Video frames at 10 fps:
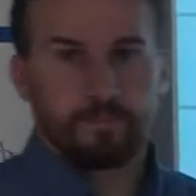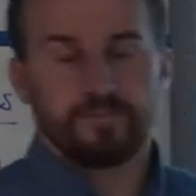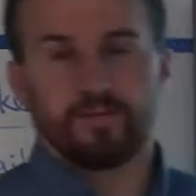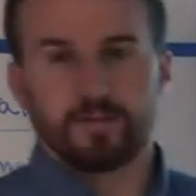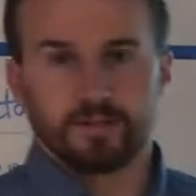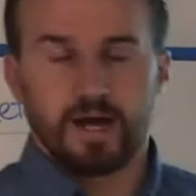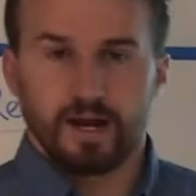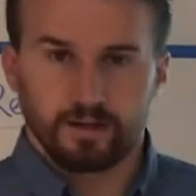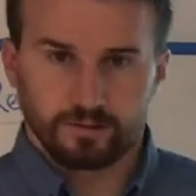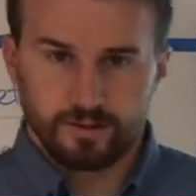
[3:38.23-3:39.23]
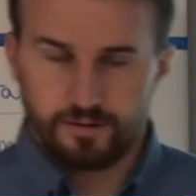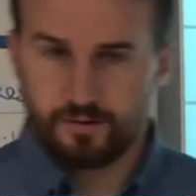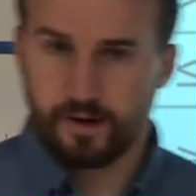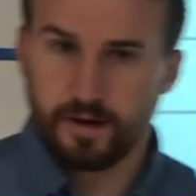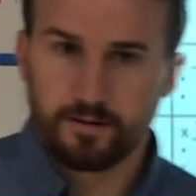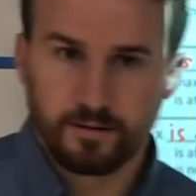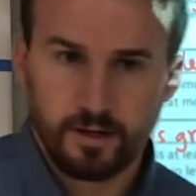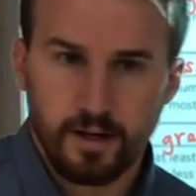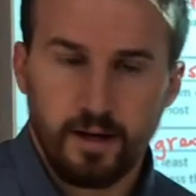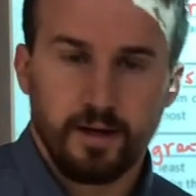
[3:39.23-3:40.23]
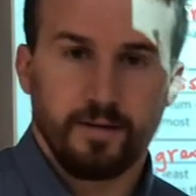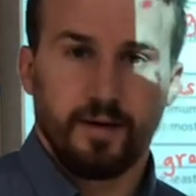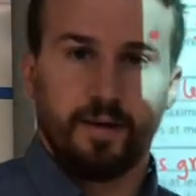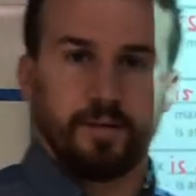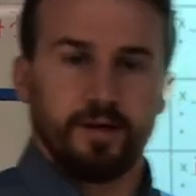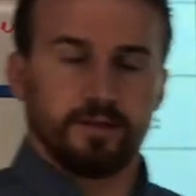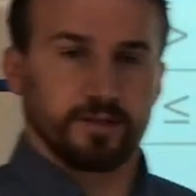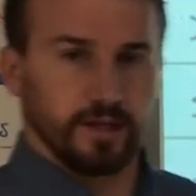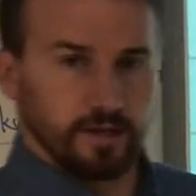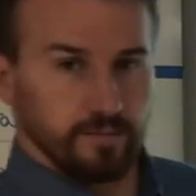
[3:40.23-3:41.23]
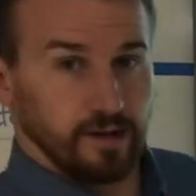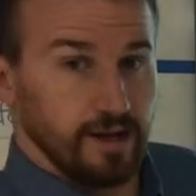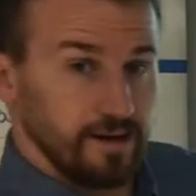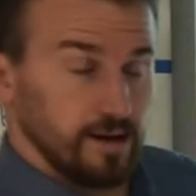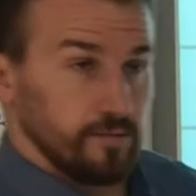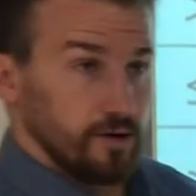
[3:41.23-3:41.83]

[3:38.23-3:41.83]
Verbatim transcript: If it's not equal to 3, then that means it can be any number